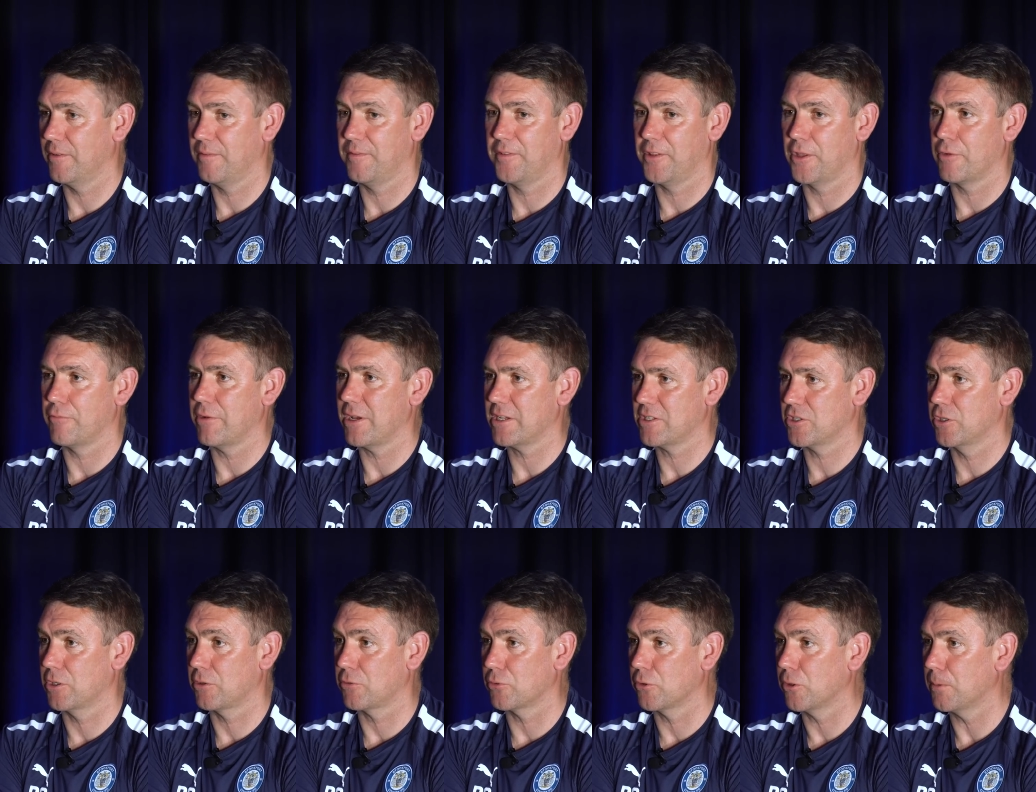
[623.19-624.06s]
the rest
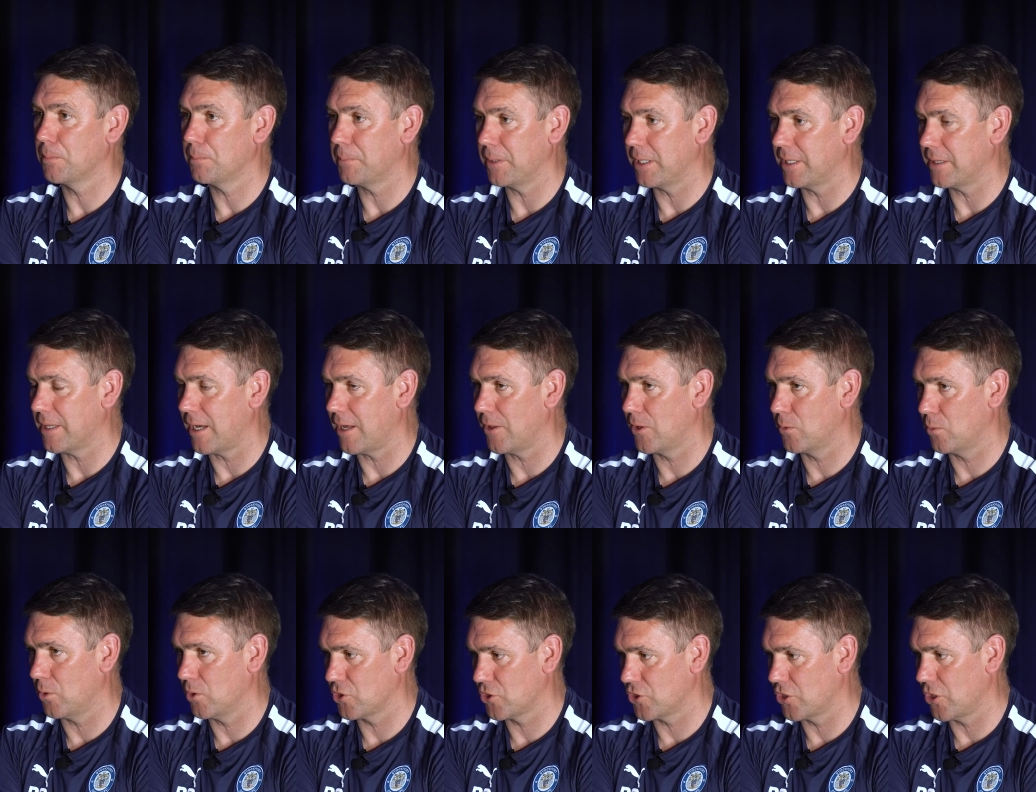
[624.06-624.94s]
of the group, be that the
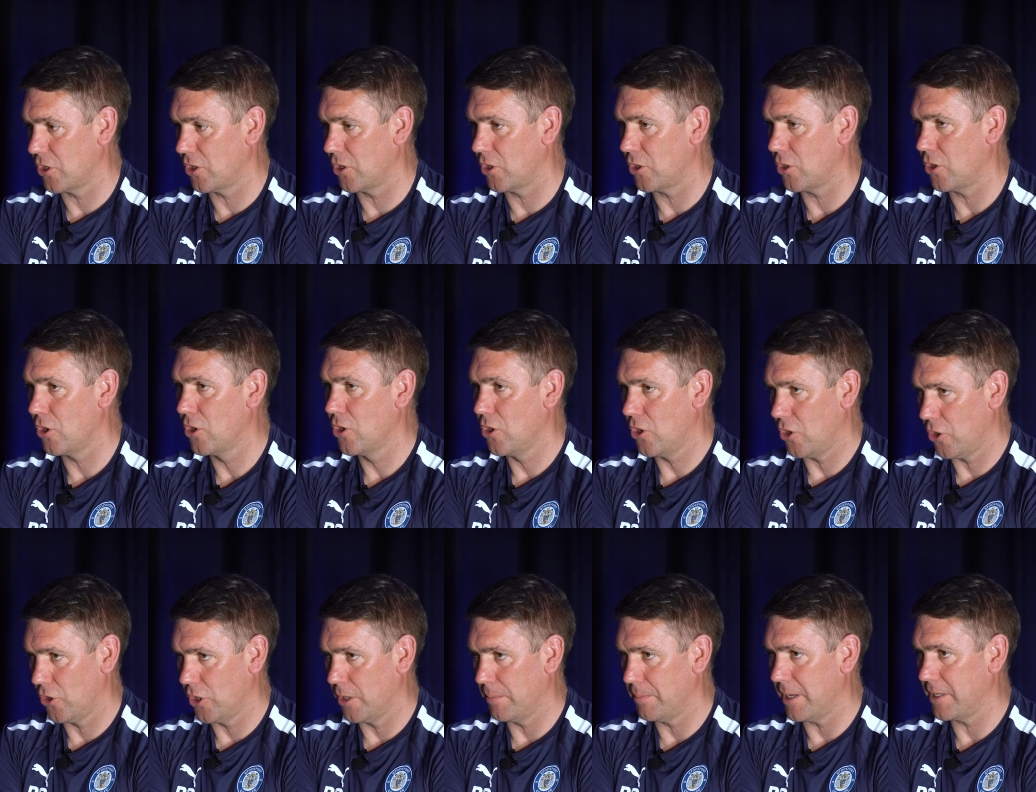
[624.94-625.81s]
ones that are
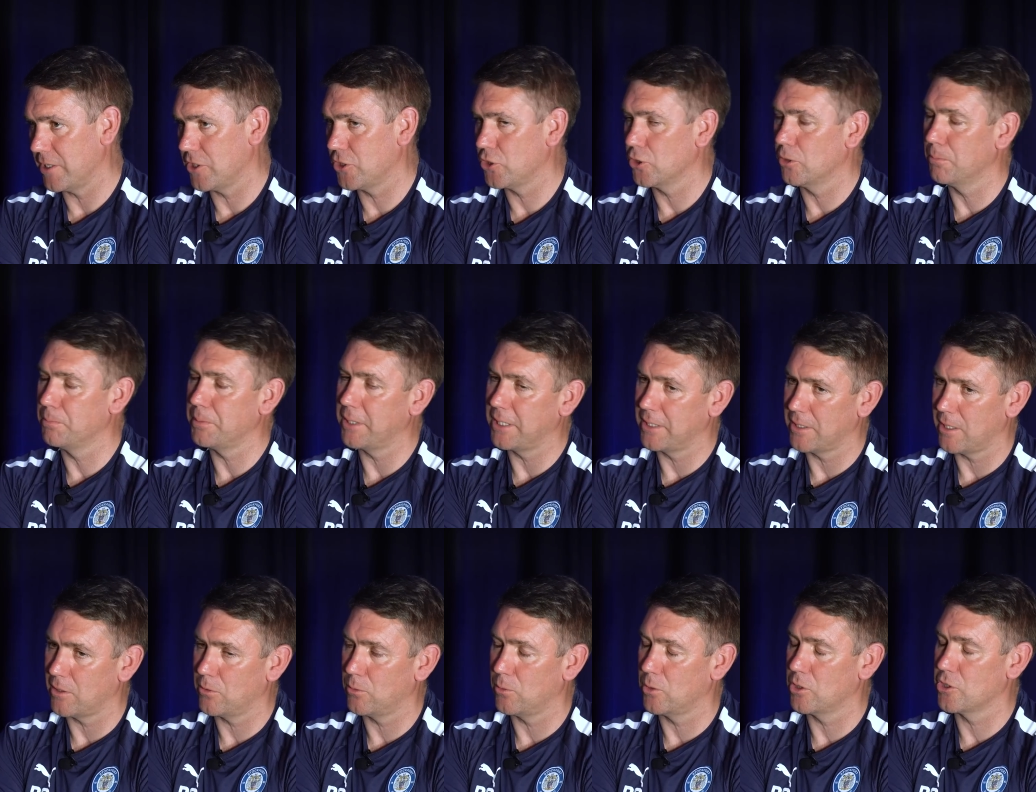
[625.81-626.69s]
on the bench or be
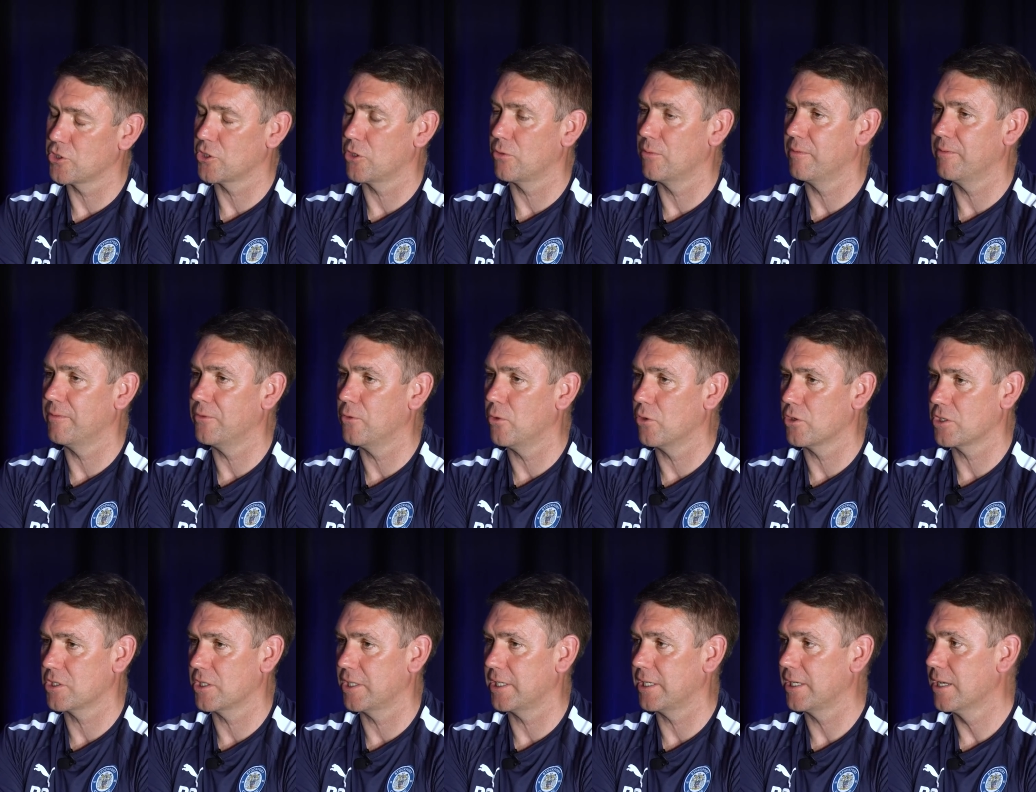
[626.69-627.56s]
that the ones that are
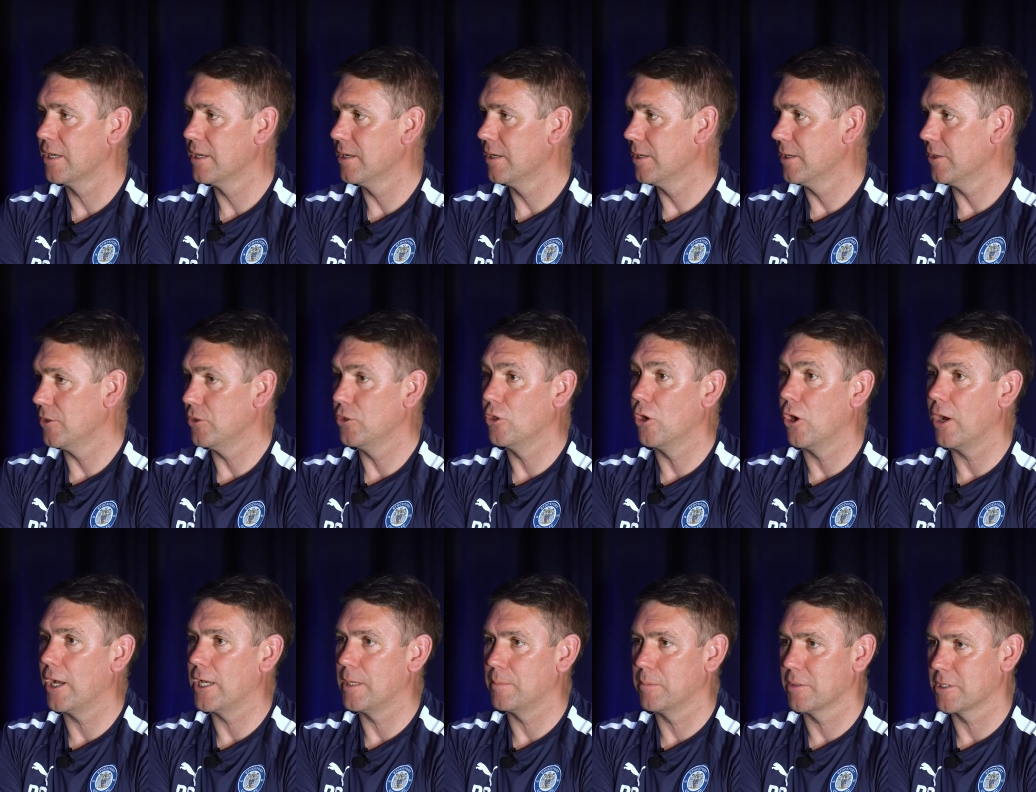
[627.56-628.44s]
unfortunately
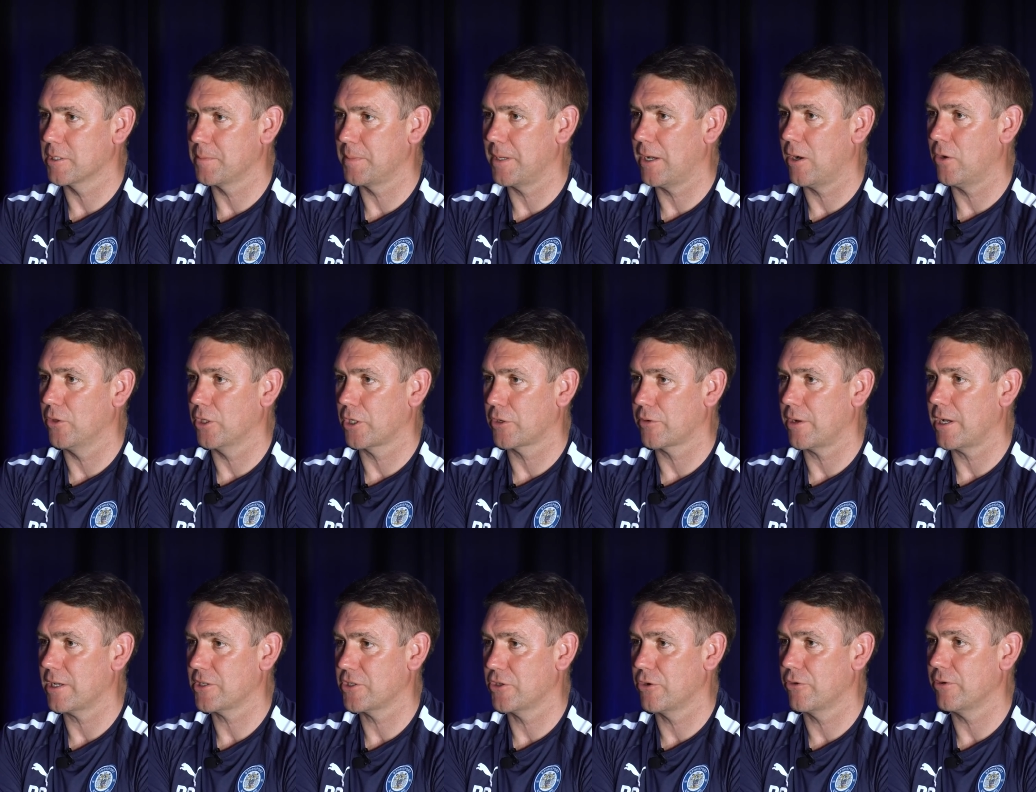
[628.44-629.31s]
not able to be out on the
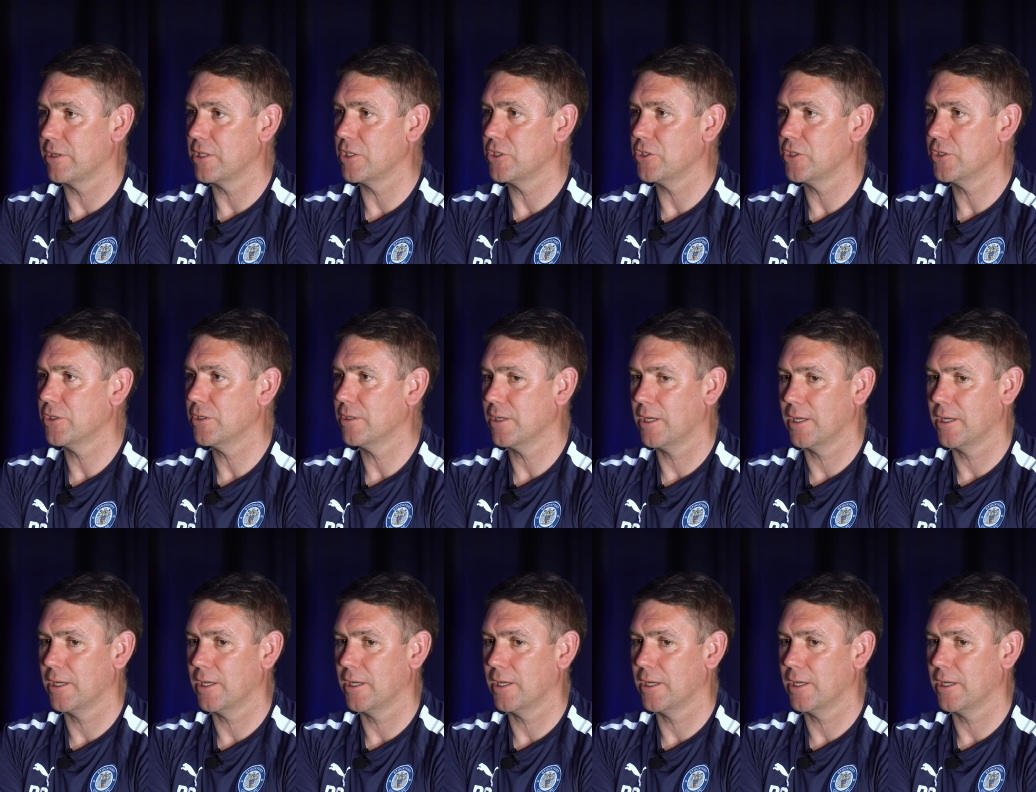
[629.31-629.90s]
grass and are injured.